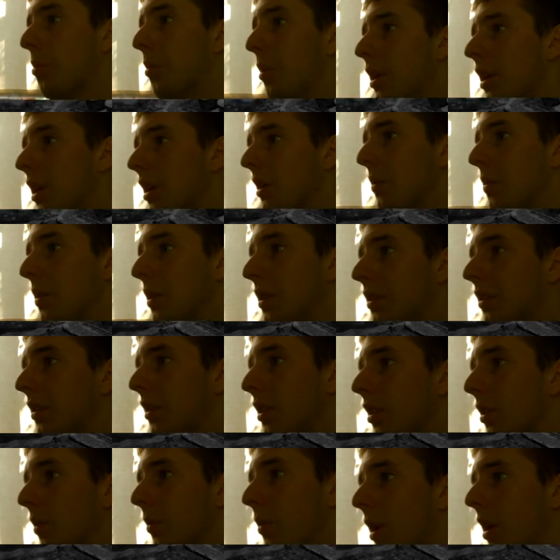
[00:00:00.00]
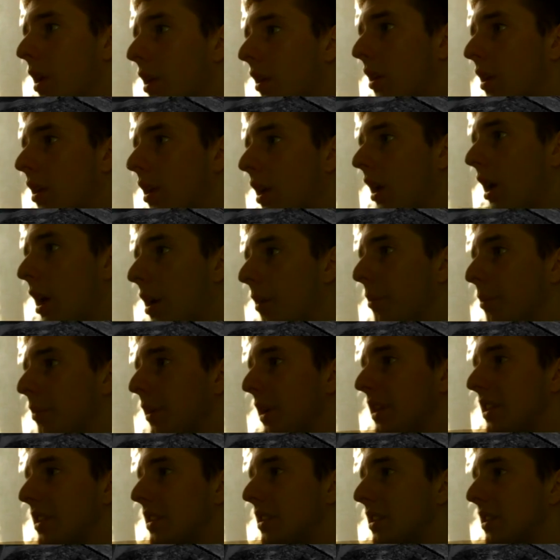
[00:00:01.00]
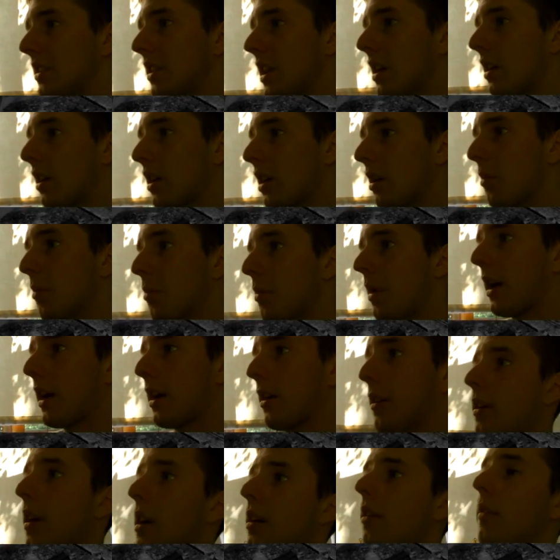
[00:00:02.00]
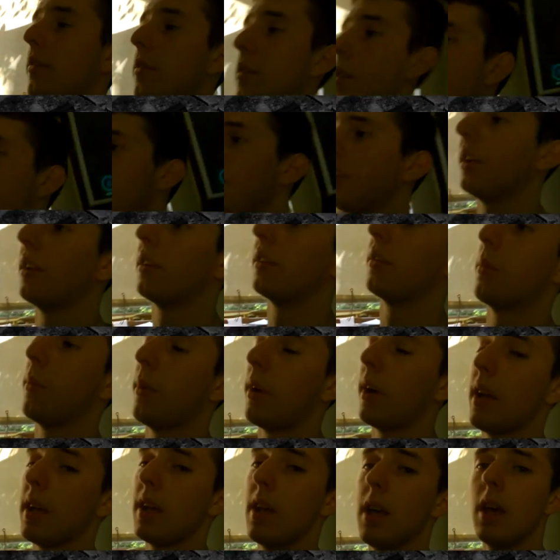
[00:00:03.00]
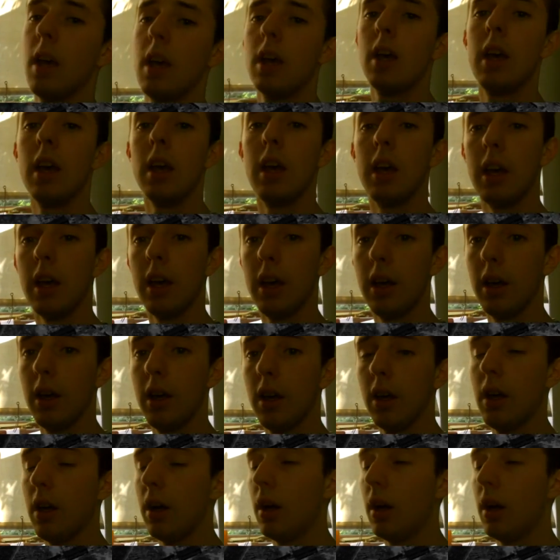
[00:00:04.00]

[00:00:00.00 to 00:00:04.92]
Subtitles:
But he was doing well. Beast's now coming back around from Delta Way here,